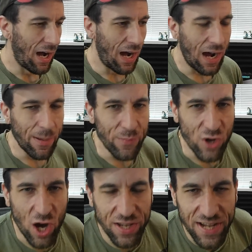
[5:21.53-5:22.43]
I'm
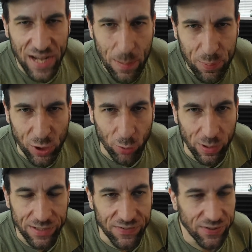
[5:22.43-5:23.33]
not a
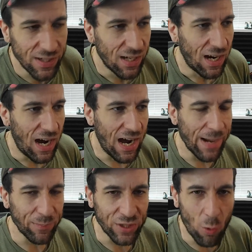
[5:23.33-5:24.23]
hypocrite.
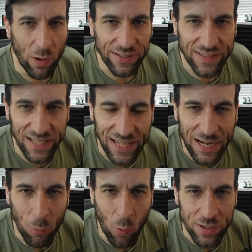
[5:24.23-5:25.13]
I'm going to
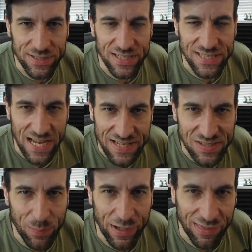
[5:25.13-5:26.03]
get one to test
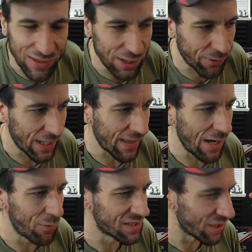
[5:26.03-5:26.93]
my theory.
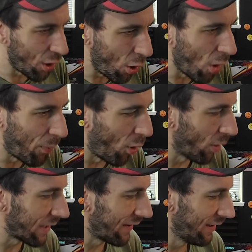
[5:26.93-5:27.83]
That was the whole
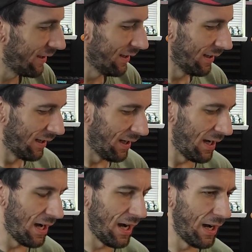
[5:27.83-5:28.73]
point.
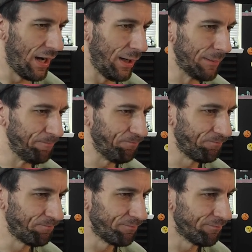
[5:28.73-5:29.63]
Um,
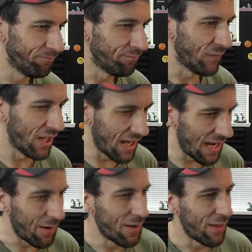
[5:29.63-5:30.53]

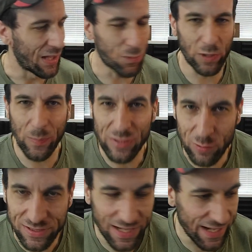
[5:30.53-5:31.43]
yeah, that's what we're going to be
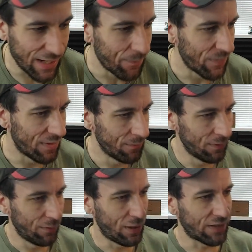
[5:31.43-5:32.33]
doing today.
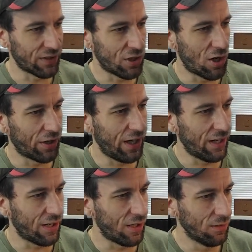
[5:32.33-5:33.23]
Got the card
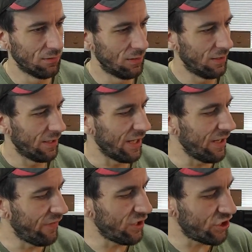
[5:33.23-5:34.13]
here.
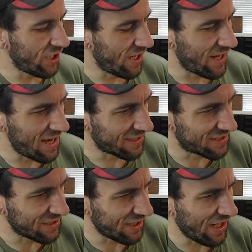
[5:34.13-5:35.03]
EVGA
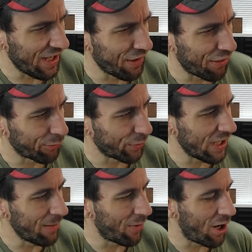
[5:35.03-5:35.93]

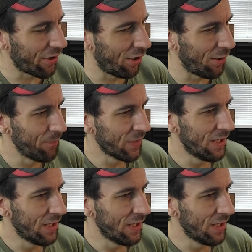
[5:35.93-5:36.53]
XC3 model.